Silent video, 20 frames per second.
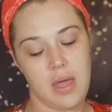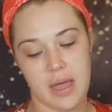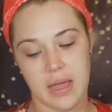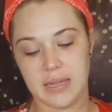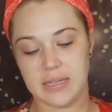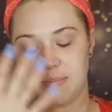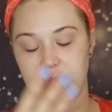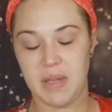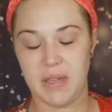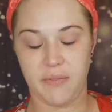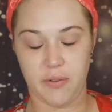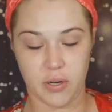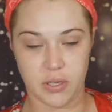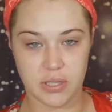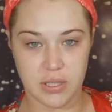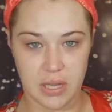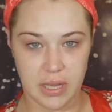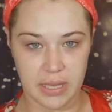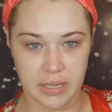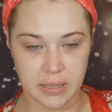as my
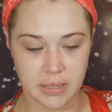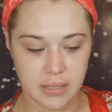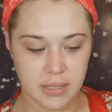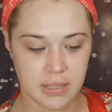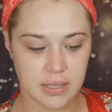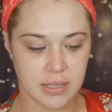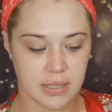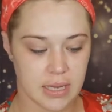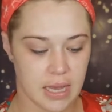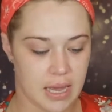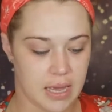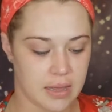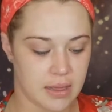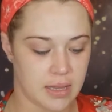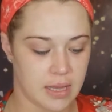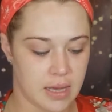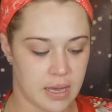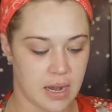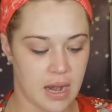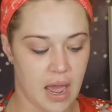first cleanse, and
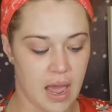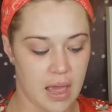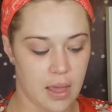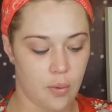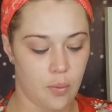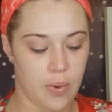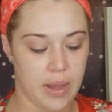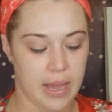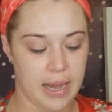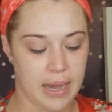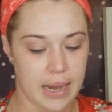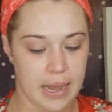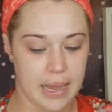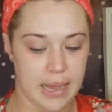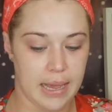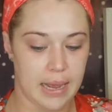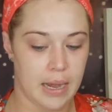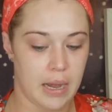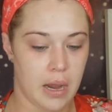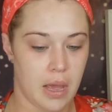then I went
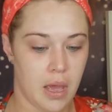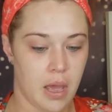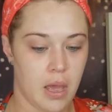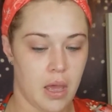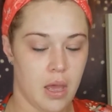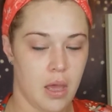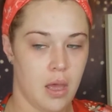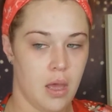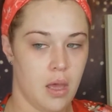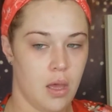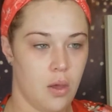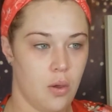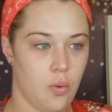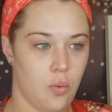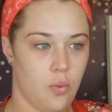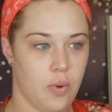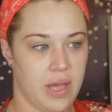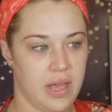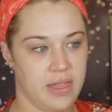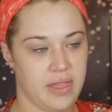in
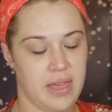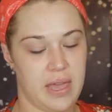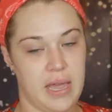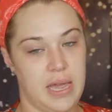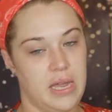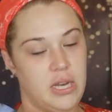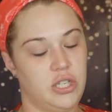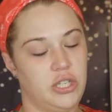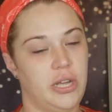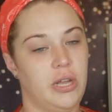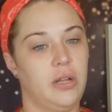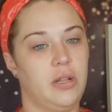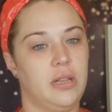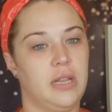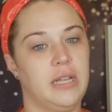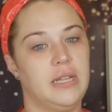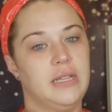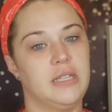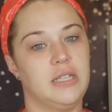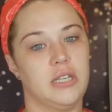with a gel
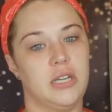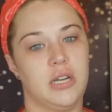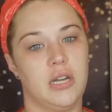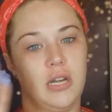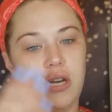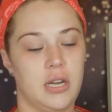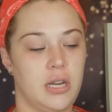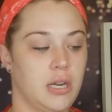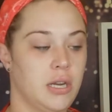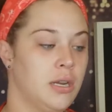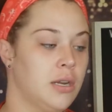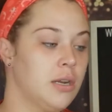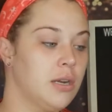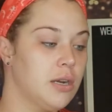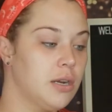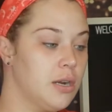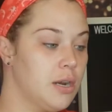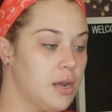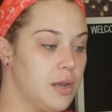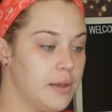cleanser
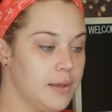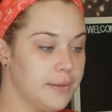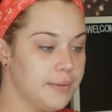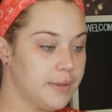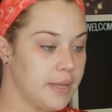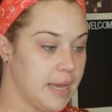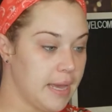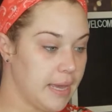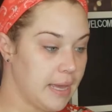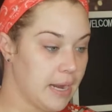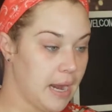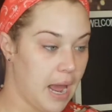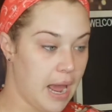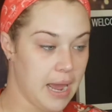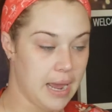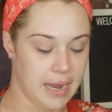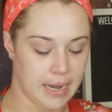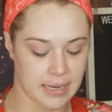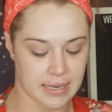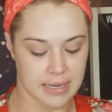and
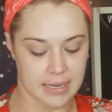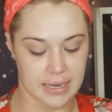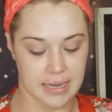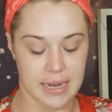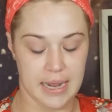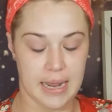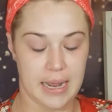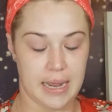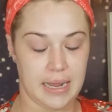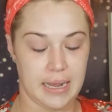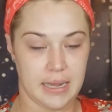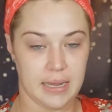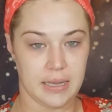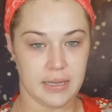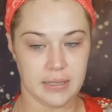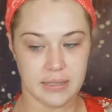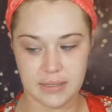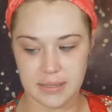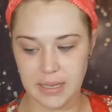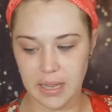I did a
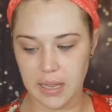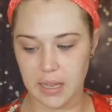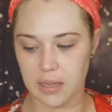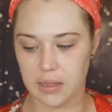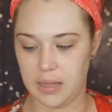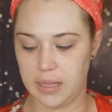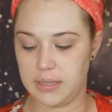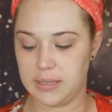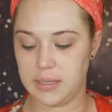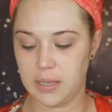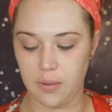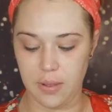second cleanse.